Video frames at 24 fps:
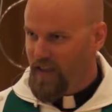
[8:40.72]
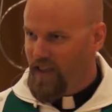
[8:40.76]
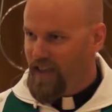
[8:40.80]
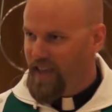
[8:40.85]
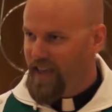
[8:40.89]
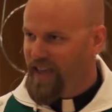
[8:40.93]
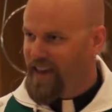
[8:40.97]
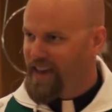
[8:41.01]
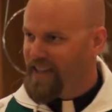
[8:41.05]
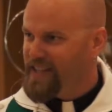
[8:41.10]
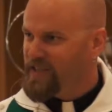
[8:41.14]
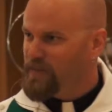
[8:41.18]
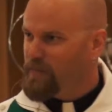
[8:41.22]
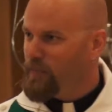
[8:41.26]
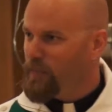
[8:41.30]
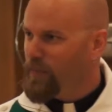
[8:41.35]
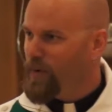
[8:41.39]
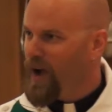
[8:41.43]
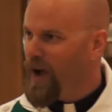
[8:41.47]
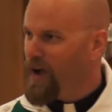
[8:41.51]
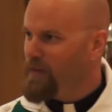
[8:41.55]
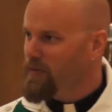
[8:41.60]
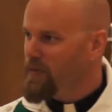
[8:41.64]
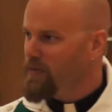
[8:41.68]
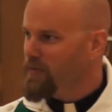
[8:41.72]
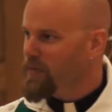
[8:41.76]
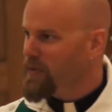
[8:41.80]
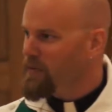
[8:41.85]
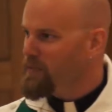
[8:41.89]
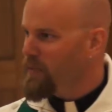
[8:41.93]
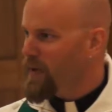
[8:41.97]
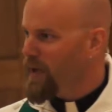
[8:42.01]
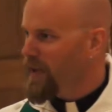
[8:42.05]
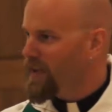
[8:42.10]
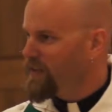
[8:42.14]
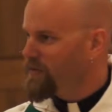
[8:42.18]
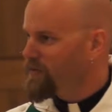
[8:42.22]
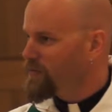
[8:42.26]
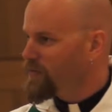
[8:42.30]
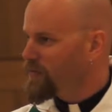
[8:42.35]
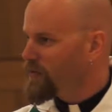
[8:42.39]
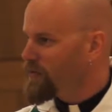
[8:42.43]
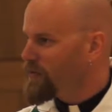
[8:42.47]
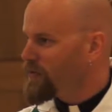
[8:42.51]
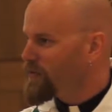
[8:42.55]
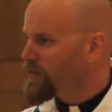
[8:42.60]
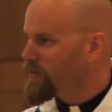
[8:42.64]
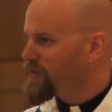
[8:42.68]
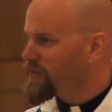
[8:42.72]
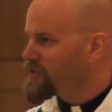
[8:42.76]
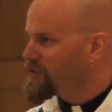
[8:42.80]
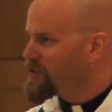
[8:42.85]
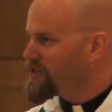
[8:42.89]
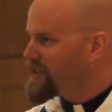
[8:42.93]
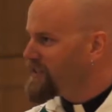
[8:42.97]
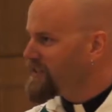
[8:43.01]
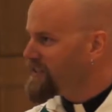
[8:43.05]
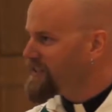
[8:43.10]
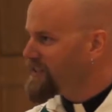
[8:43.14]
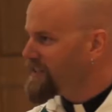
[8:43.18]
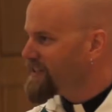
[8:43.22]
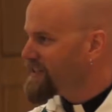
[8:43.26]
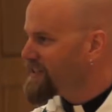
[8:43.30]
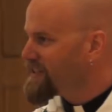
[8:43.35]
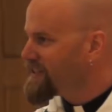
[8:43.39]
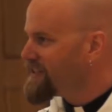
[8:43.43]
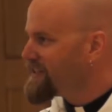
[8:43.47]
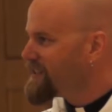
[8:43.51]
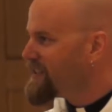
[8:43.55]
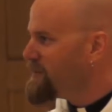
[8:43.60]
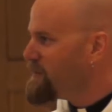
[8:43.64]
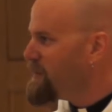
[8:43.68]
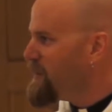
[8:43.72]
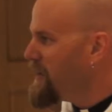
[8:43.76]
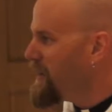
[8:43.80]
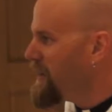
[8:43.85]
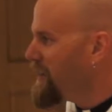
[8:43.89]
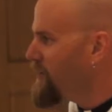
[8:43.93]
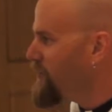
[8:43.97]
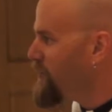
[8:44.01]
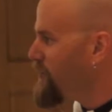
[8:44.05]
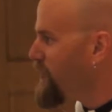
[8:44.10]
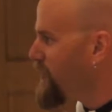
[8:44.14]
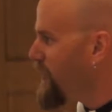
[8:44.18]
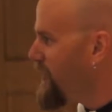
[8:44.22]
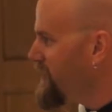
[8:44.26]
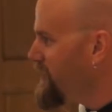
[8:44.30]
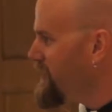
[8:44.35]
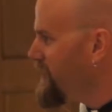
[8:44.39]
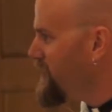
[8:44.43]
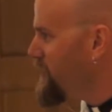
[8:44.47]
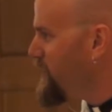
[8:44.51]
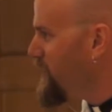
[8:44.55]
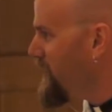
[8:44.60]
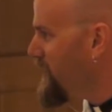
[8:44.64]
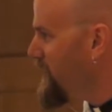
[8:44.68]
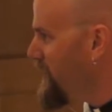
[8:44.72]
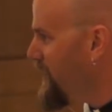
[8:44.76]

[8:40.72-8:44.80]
And it's probably painful for Jesus to be confronted with